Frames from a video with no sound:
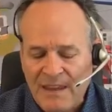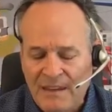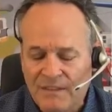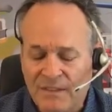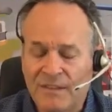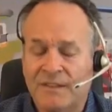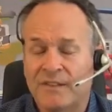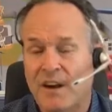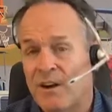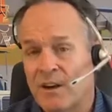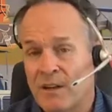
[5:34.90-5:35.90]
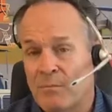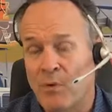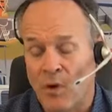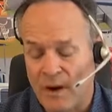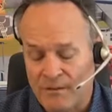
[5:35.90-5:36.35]
it's a starting
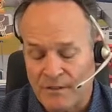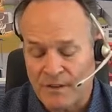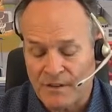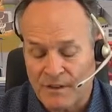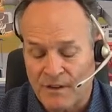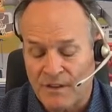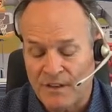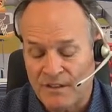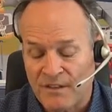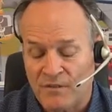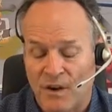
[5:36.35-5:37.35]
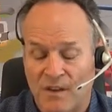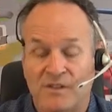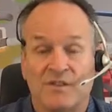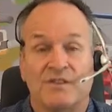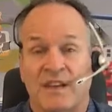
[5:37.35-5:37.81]
point for turning
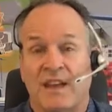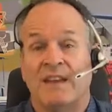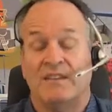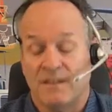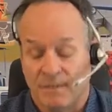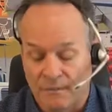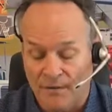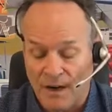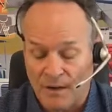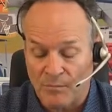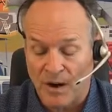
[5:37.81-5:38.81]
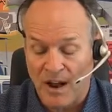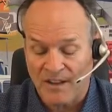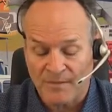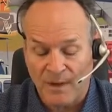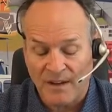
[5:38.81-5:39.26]
strangers into freight
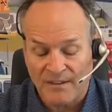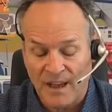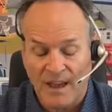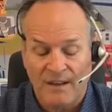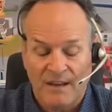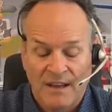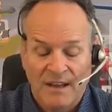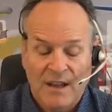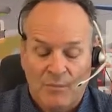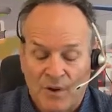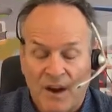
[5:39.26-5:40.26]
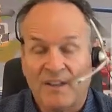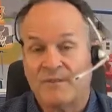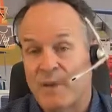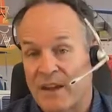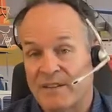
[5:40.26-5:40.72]
prospects and
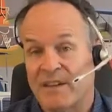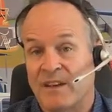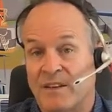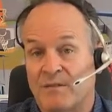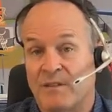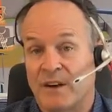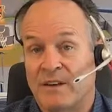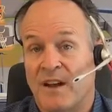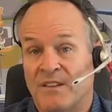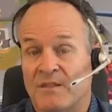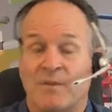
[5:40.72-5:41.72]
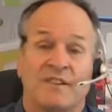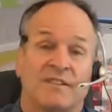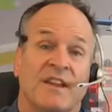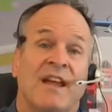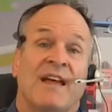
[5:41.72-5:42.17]
prospects into freight
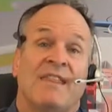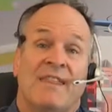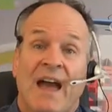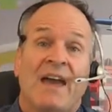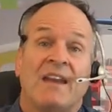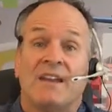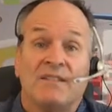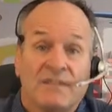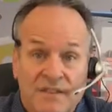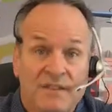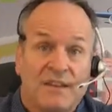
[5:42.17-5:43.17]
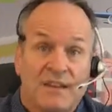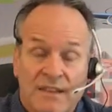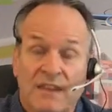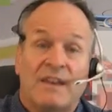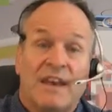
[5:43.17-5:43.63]
customers. That is
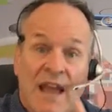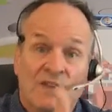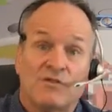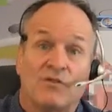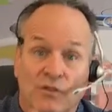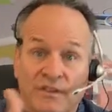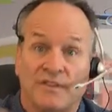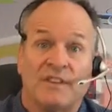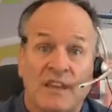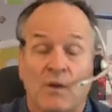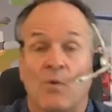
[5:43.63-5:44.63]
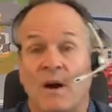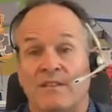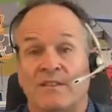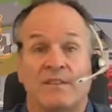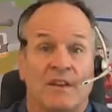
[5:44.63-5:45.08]
the, the natural
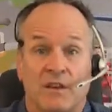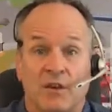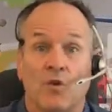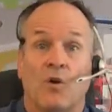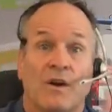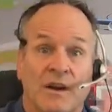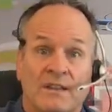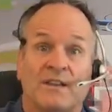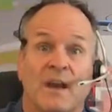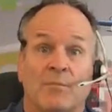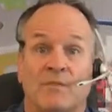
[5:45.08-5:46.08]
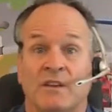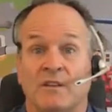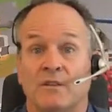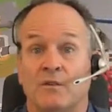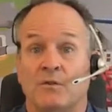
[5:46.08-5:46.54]
sequence that you're
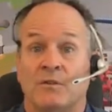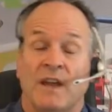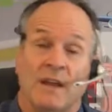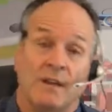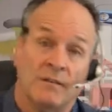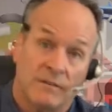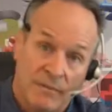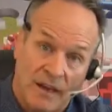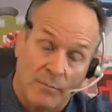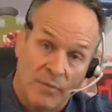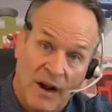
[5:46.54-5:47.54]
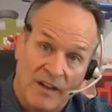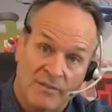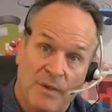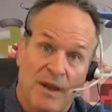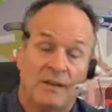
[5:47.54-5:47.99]
attempting to do. Take a, take a
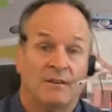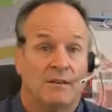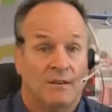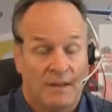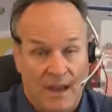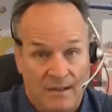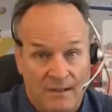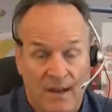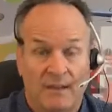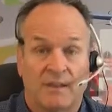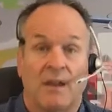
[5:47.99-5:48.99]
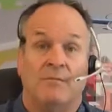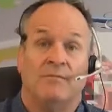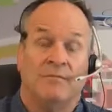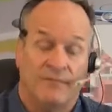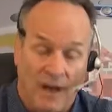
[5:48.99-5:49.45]
prospect, contact
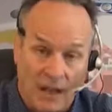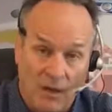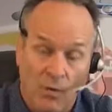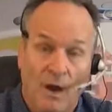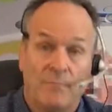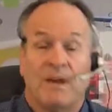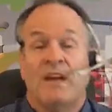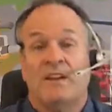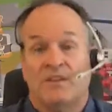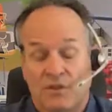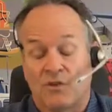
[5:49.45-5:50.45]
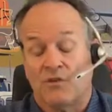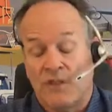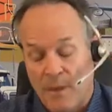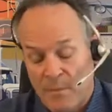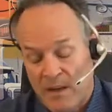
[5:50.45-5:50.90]
them, follow up,
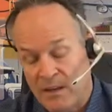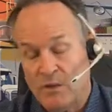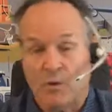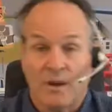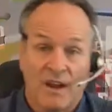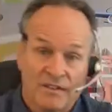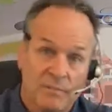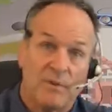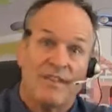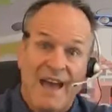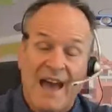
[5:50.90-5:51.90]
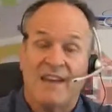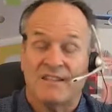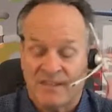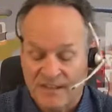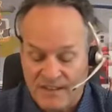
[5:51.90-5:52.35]
turn them into a customer. That
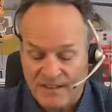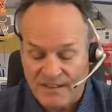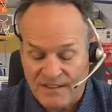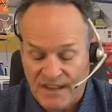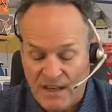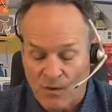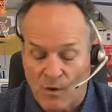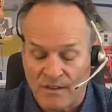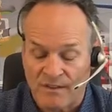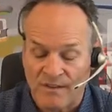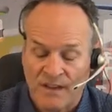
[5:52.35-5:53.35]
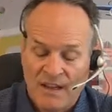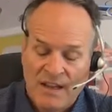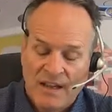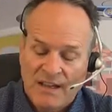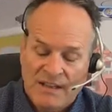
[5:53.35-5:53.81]
is the sequence.
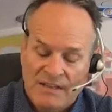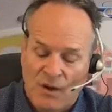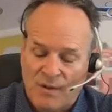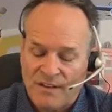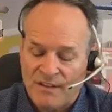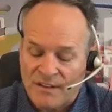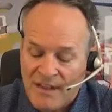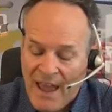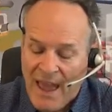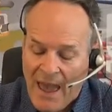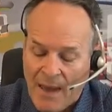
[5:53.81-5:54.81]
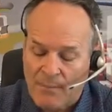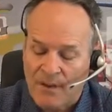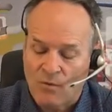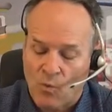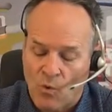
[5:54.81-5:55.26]
So this is a
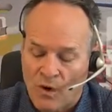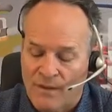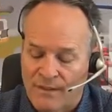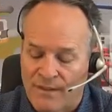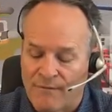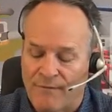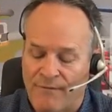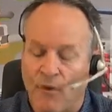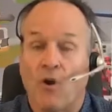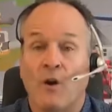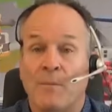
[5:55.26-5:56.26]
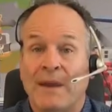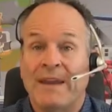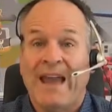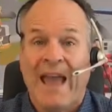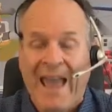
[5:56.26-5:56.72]
habit worth
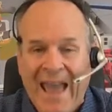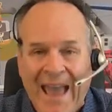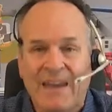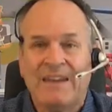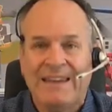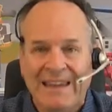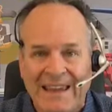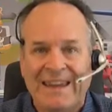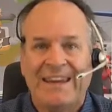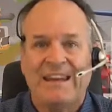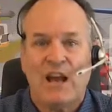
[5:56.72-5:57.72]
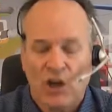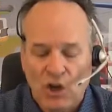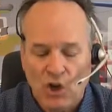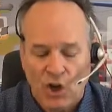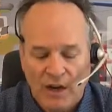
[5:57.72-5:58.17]
forming and getting
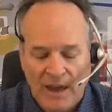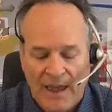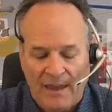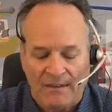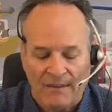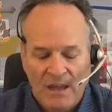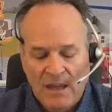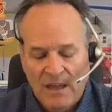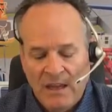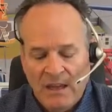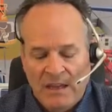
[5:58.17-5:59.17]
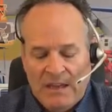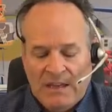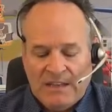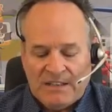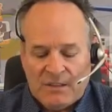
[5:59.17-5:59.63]
good at.
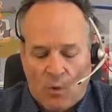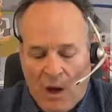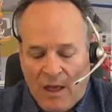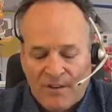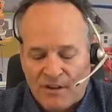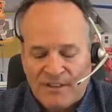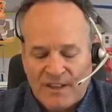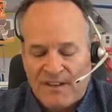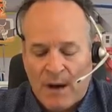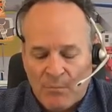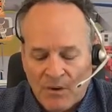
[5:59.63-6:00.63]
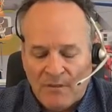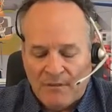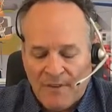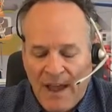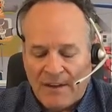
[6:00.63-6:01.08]
So while there's a number of
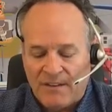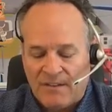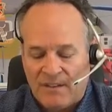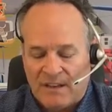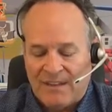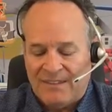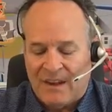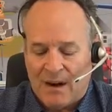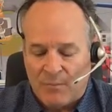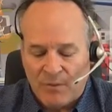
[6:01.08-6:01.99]
factors that, are